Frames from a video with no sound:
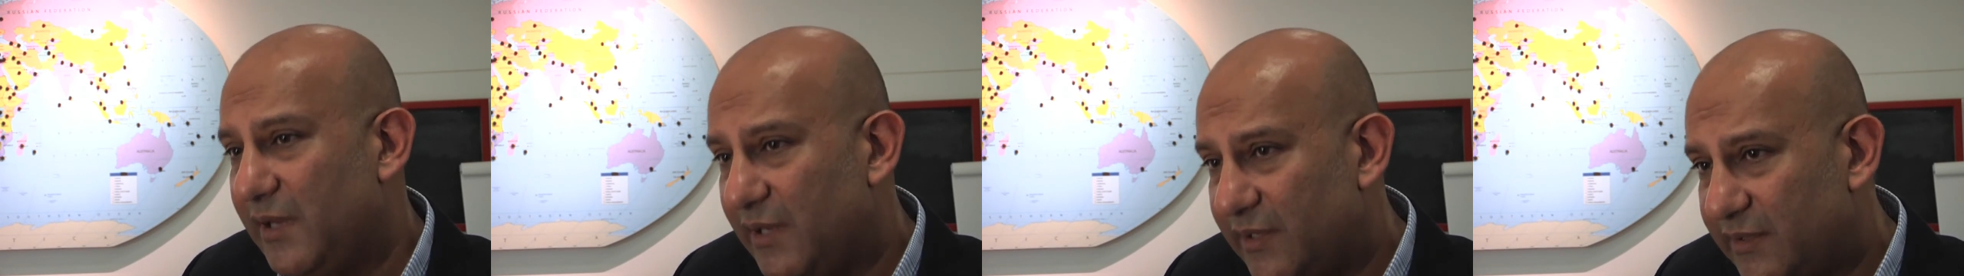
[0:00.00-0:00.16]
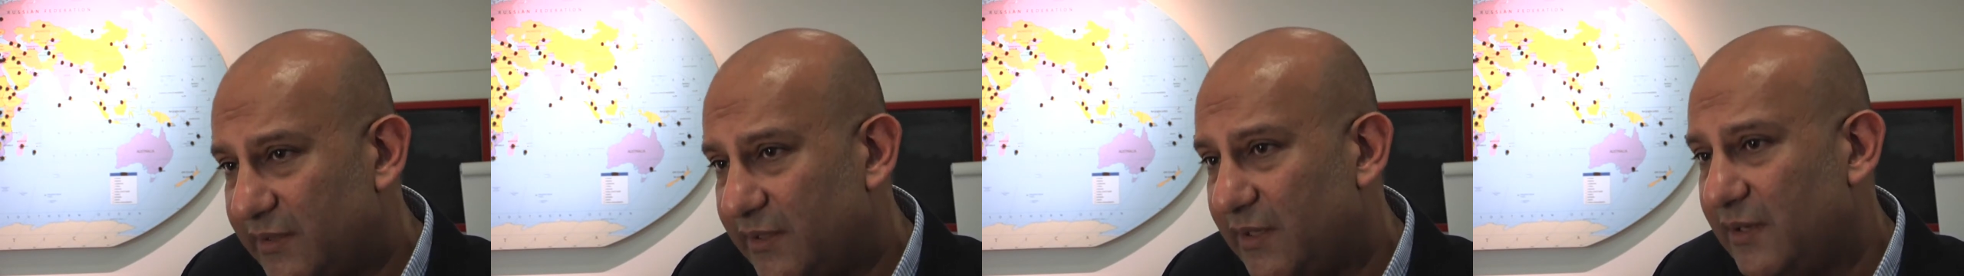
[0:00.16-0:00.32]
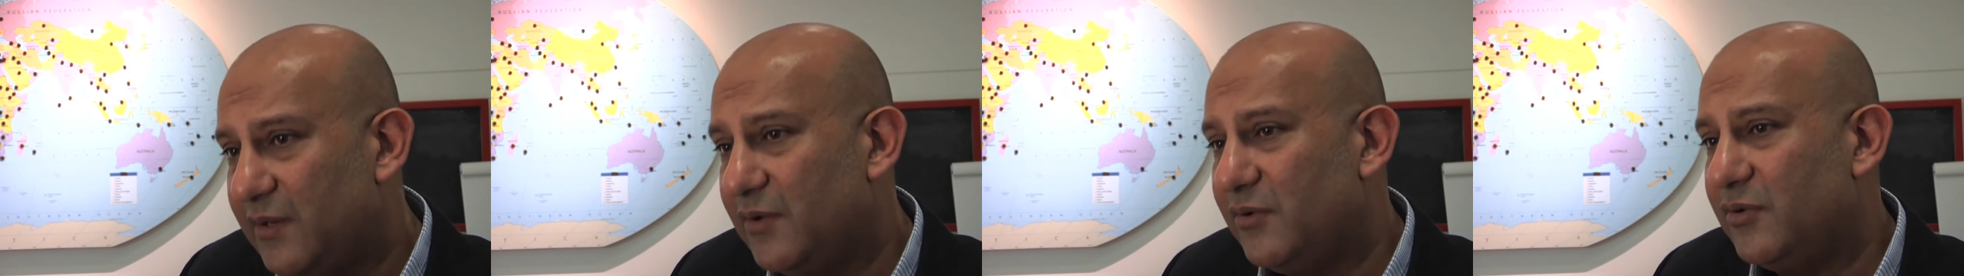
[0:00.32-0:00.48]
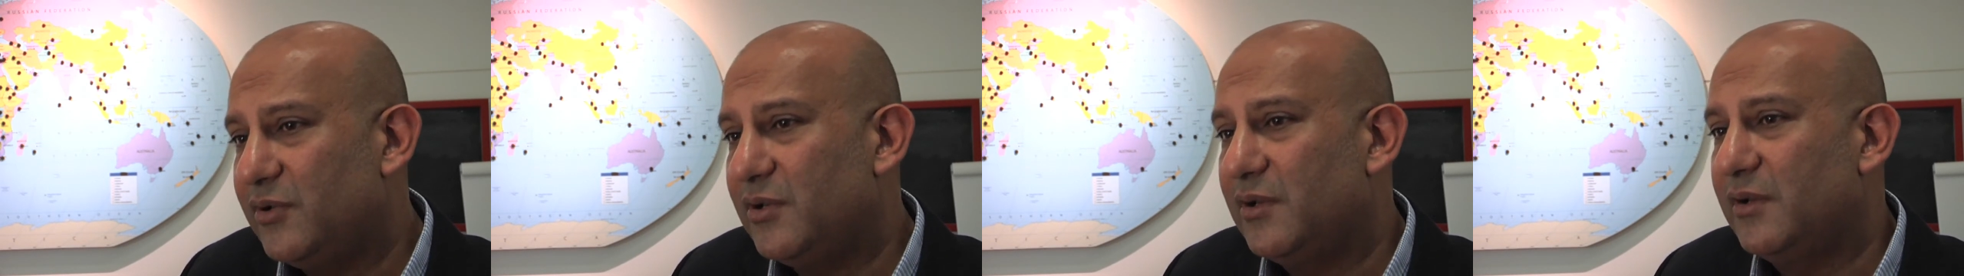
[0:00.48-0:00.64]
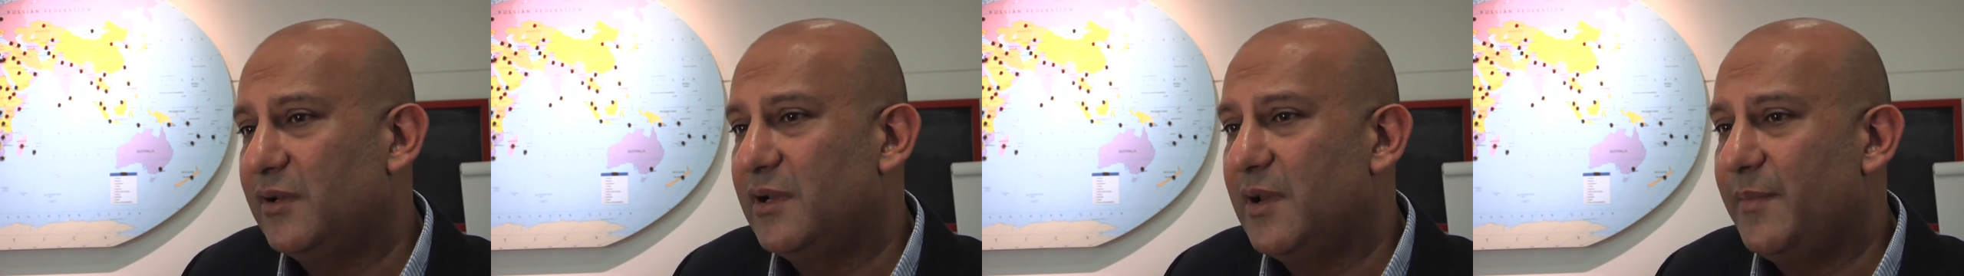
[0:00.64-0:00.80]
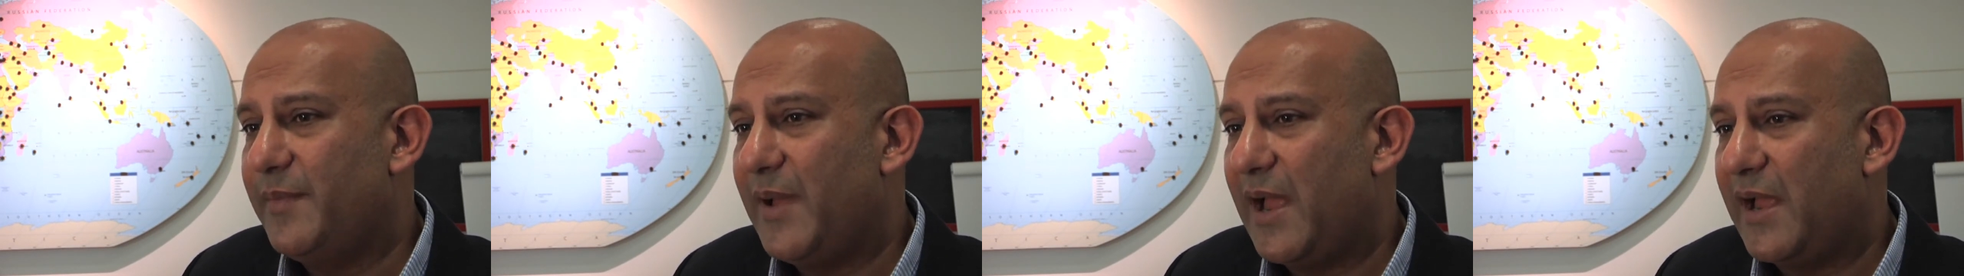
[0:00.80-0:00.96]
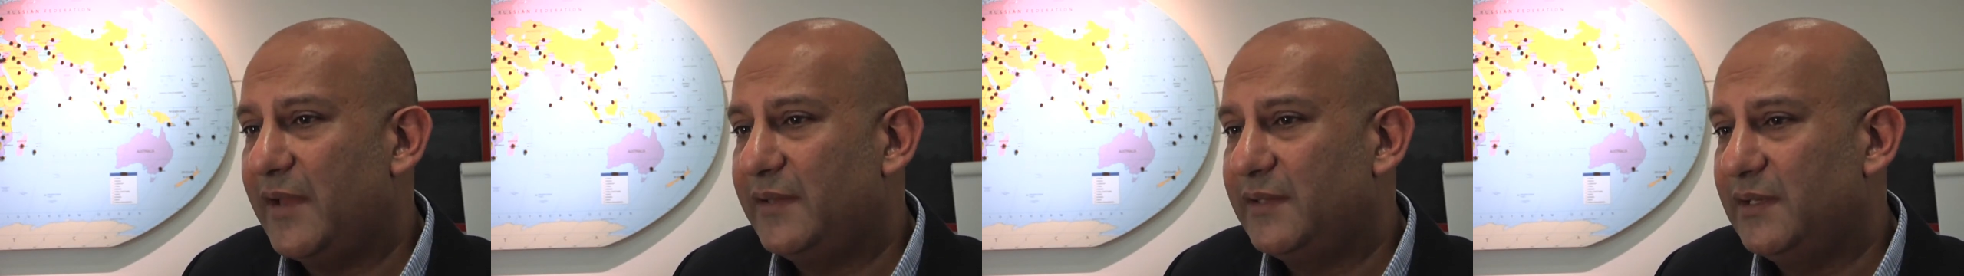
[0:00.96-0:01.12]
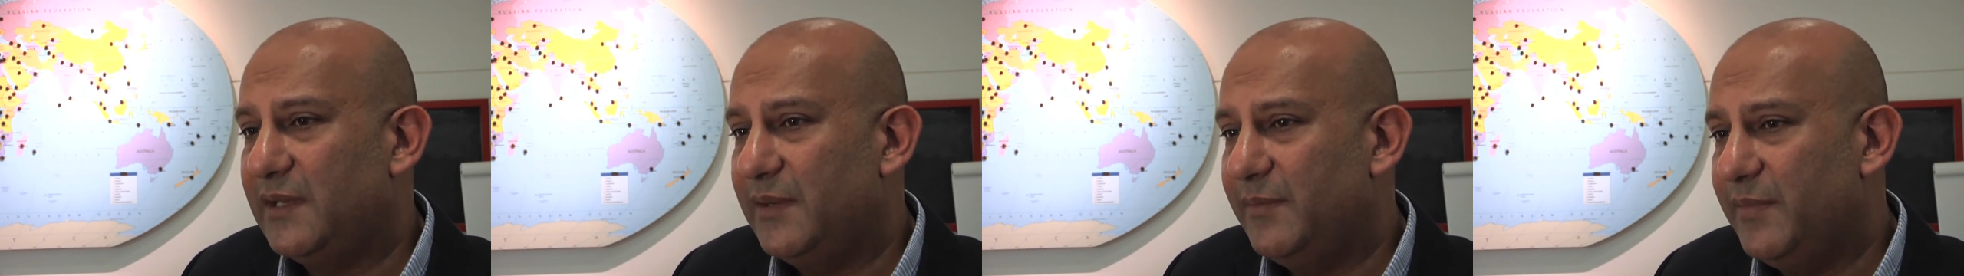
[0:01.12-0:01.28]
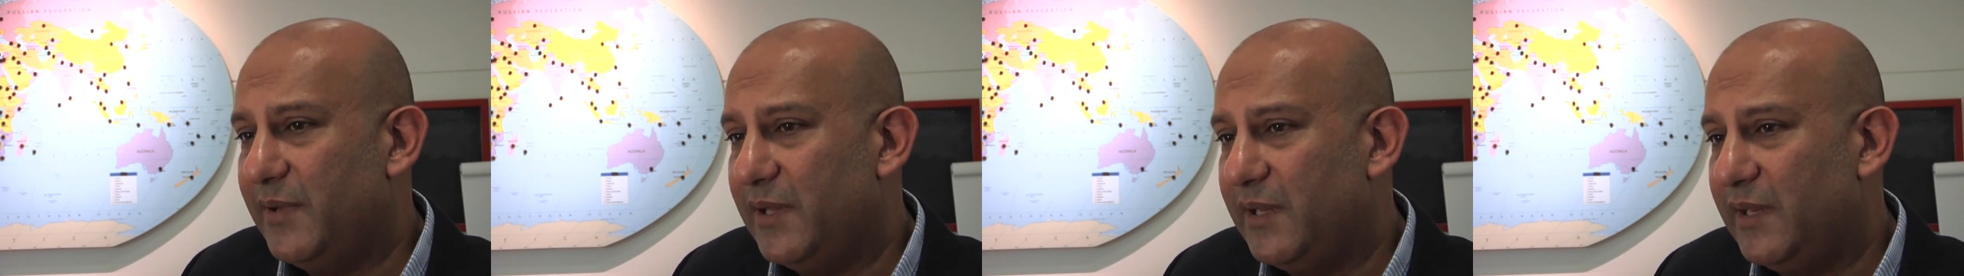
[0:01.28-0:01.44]
institutional
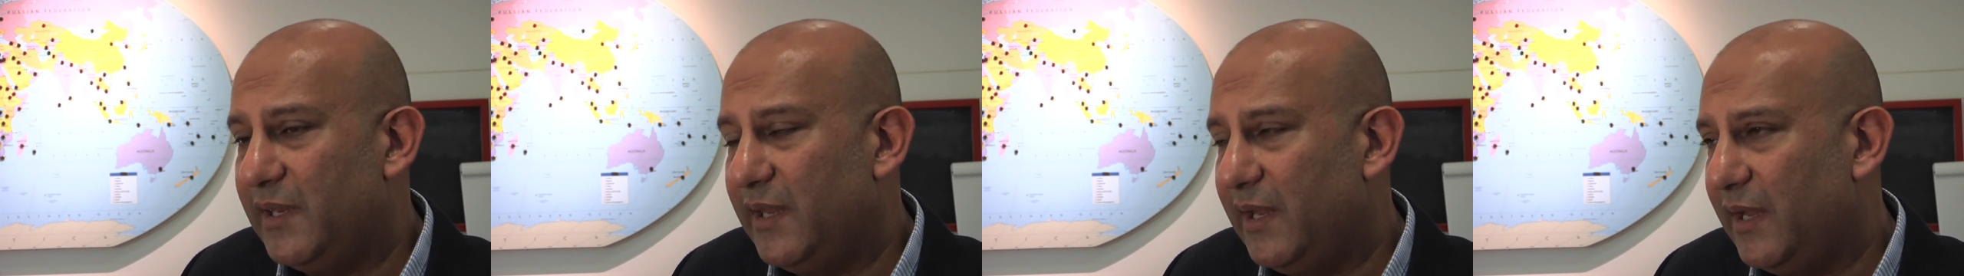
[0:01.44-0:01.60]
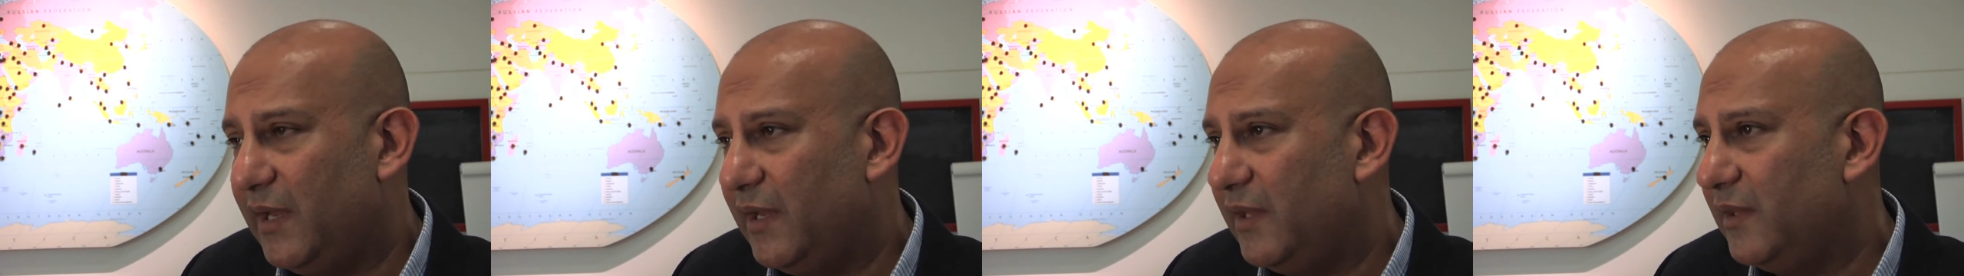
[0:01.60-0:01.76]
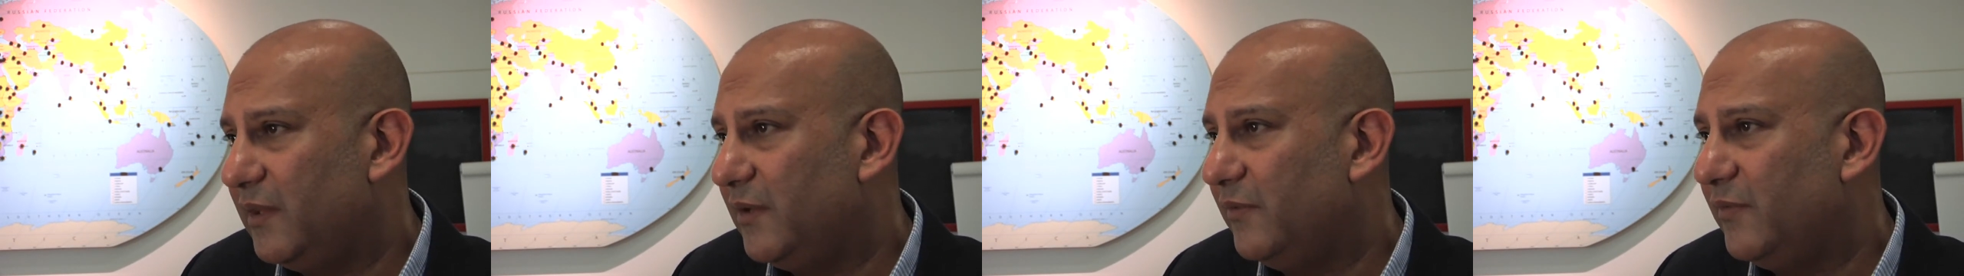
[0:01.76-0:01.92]
capacity building and the